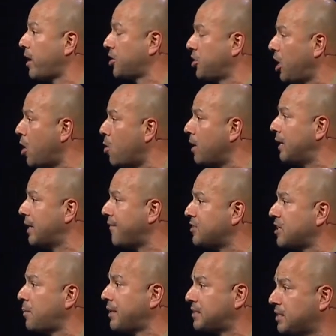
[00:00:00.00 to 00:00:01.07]
I go, and every
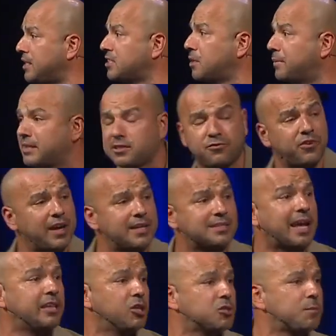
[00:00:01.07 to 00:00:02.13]
time I see somebody's face,
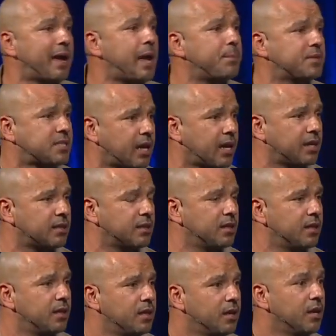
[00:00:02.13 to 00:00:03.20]
I lose my appetite?
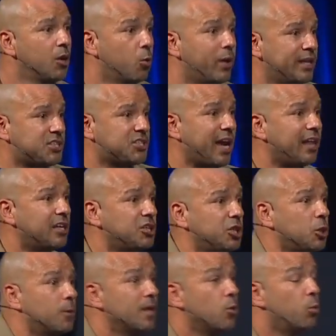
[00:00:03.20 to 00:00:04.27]
Well, he's telling
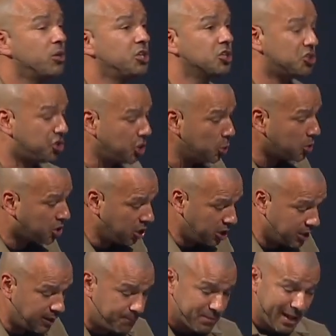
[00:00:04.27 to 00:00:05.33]
you, when you do
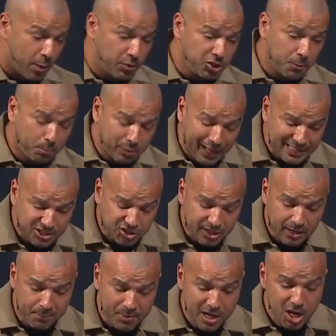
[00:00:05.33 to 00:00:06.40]
good and when you bless
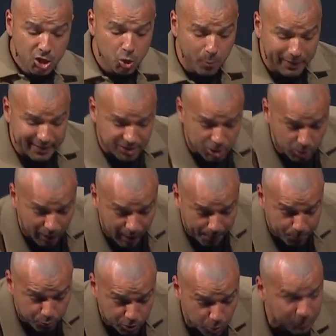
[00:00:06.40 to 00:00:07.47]
them, you begin to
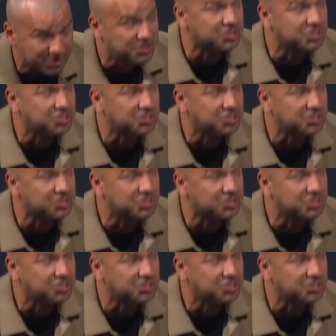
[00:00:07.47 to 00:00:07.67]
uproot the